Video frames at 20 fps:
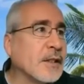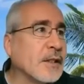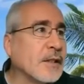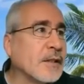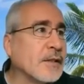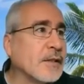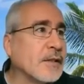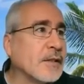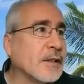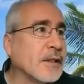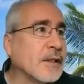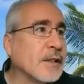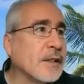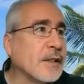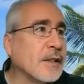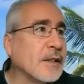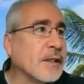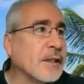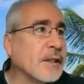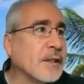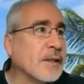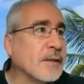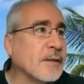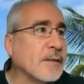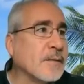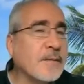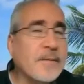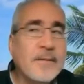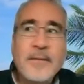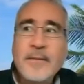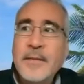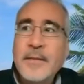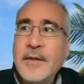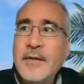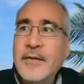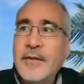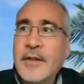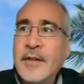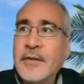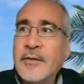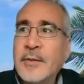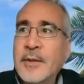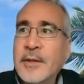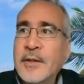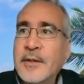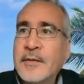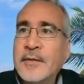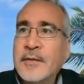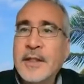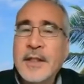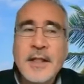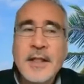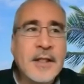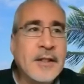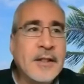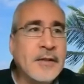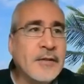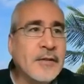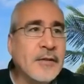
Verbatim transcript: Let's see, it's this one over here.